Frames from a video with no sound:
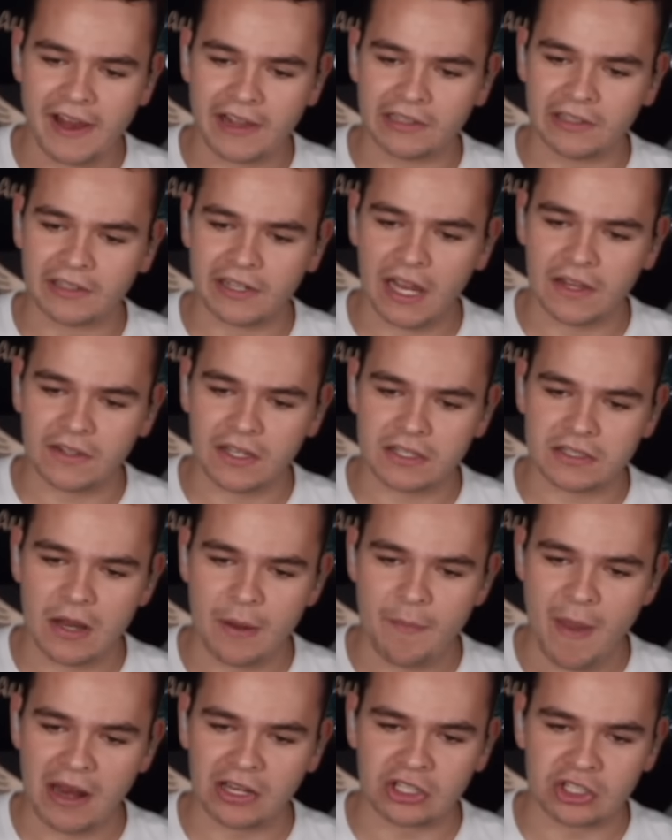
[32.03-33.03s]
take a look at
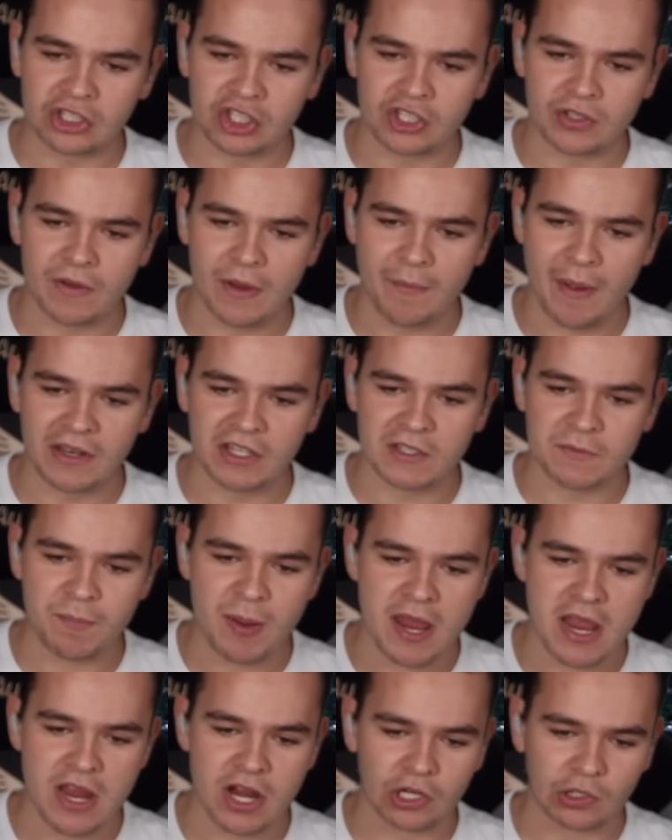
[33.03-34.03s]
this immense
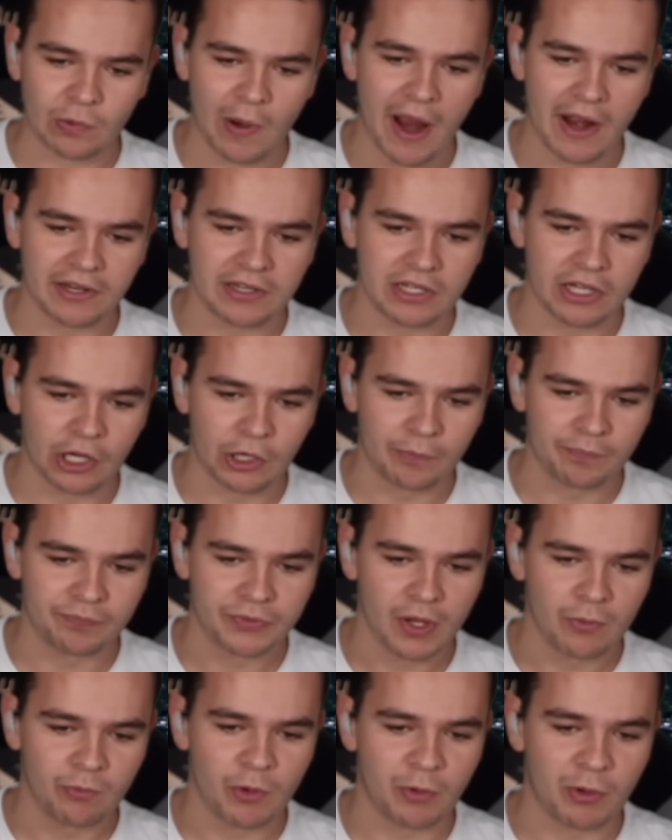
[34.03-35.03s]
pier right here
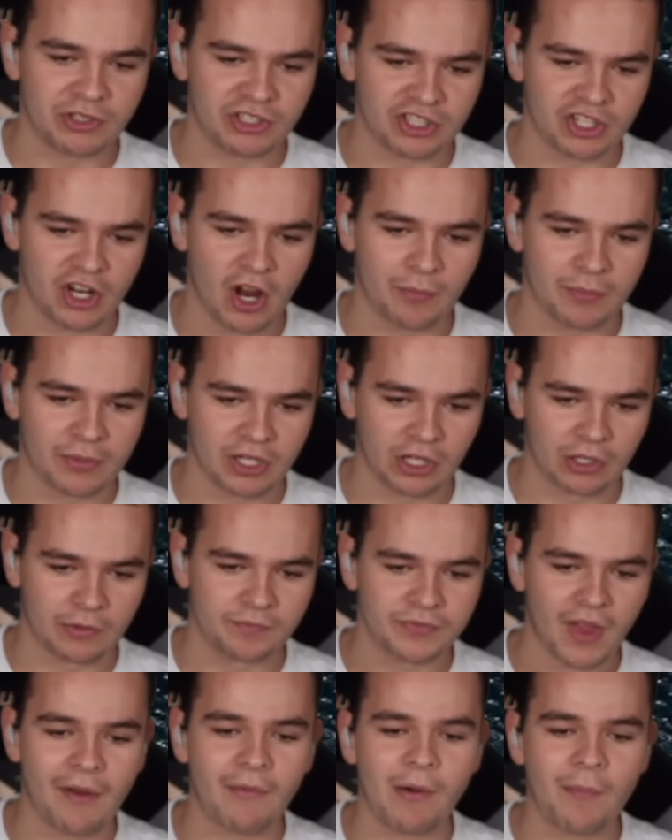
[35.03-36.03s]
with which you come
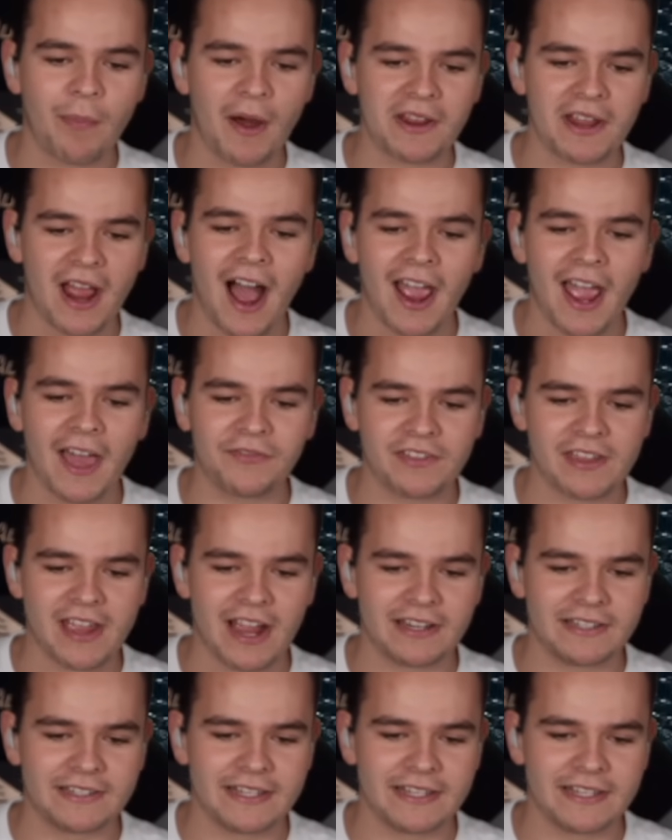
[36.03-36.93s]
here. Everybody, I had the